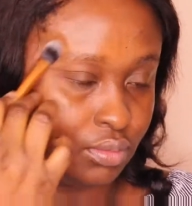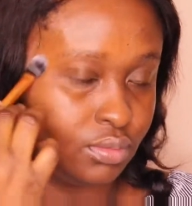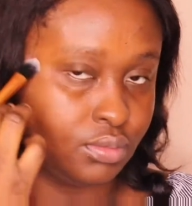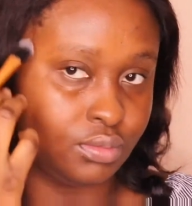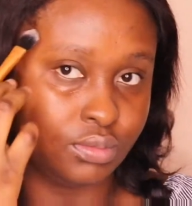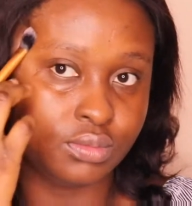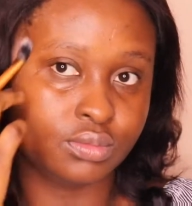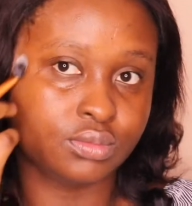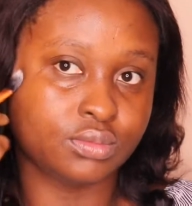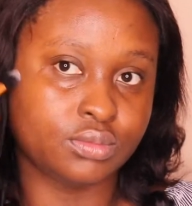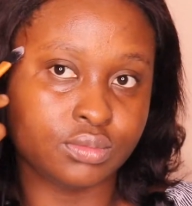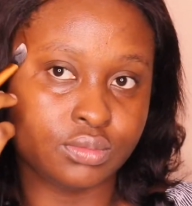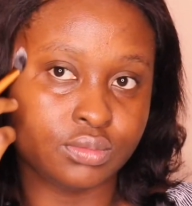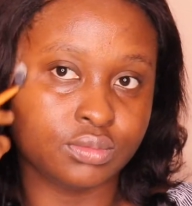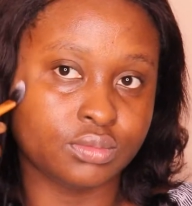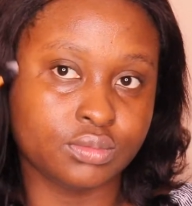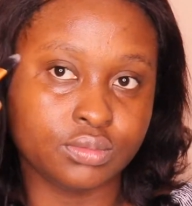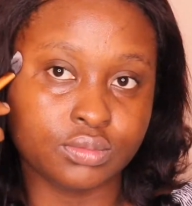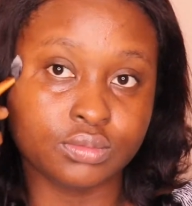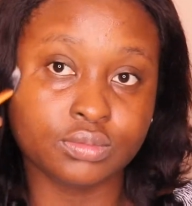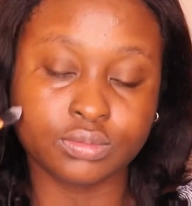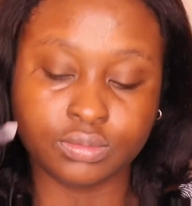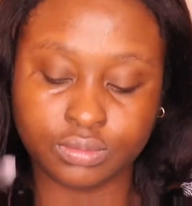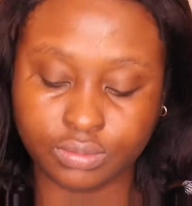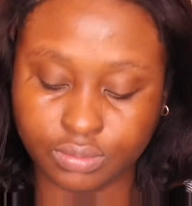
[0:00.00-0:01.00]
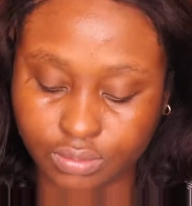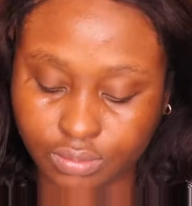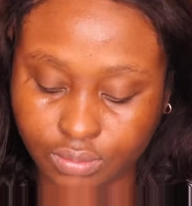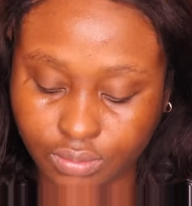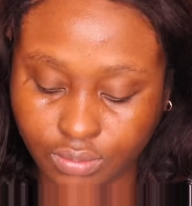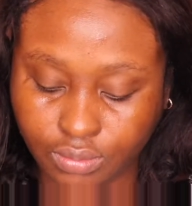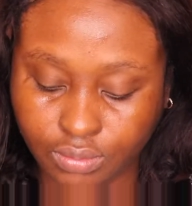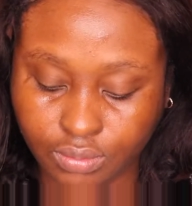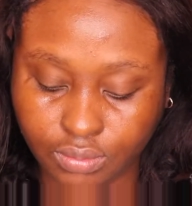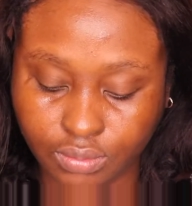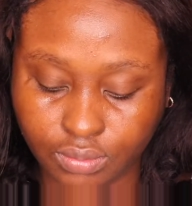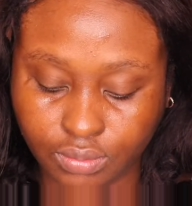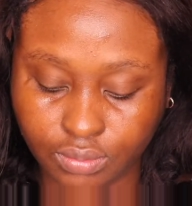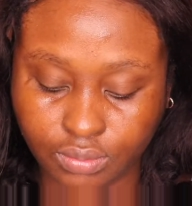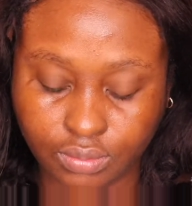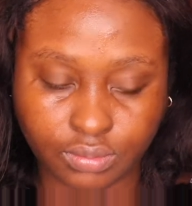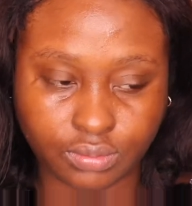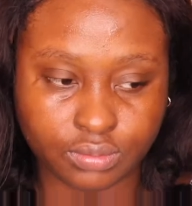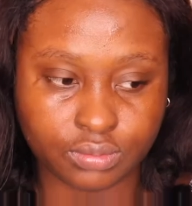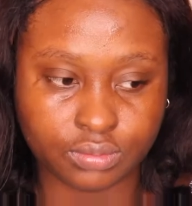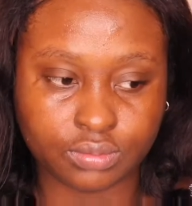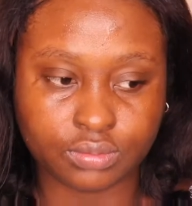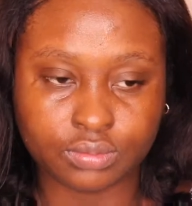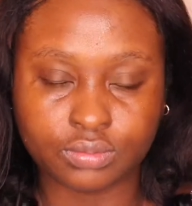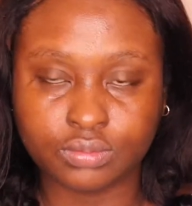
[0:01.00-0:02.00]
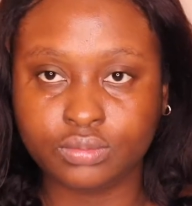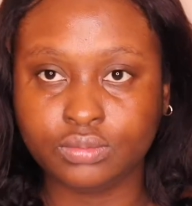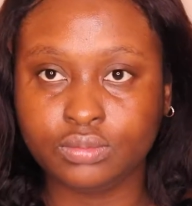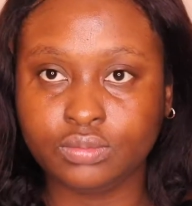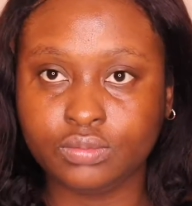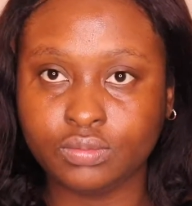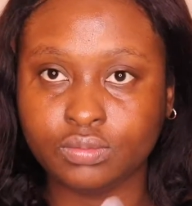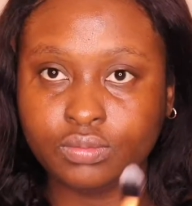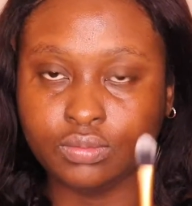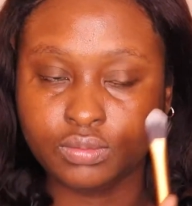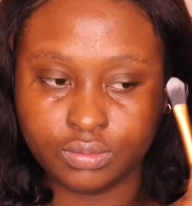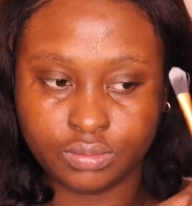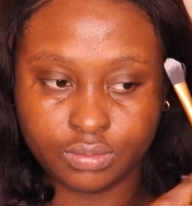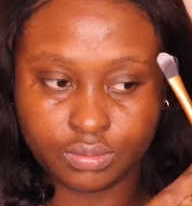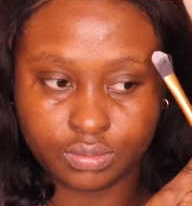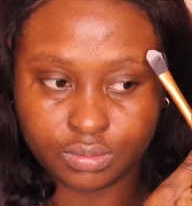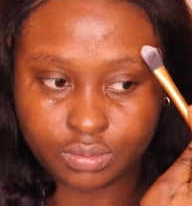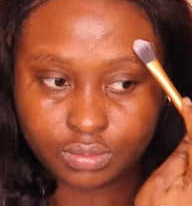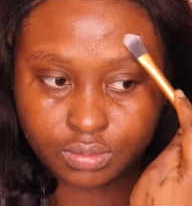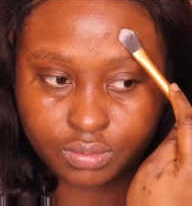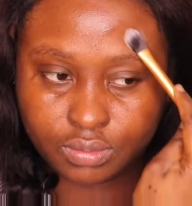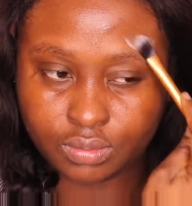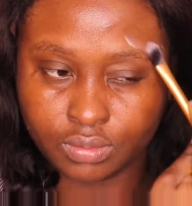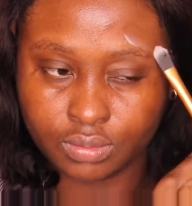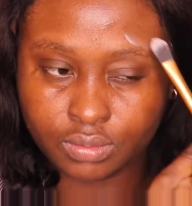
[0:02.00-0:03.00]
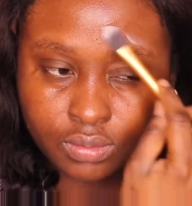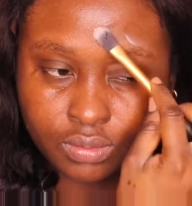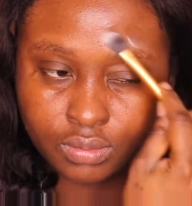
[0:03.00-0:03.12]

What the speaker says: That's where I'm going to generally apply this moisturizer.